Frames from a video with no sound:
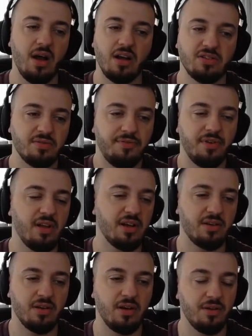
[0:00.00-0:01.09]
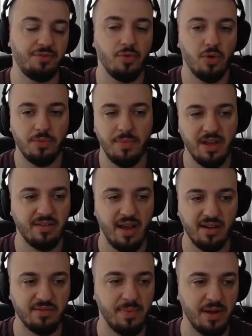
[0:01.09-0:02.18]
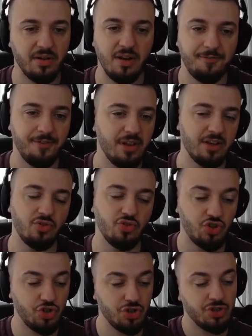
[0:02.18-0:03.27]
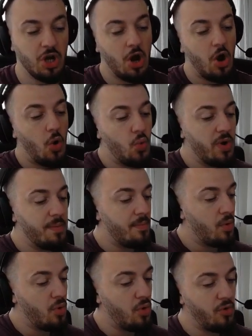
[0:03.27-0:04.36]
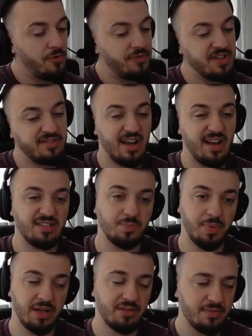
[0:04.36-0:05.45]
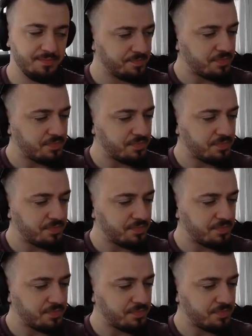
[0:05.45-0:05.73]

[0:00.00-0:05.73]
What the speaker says: I just feel like if you want to make tanks better, I feel like you should remove this aspect,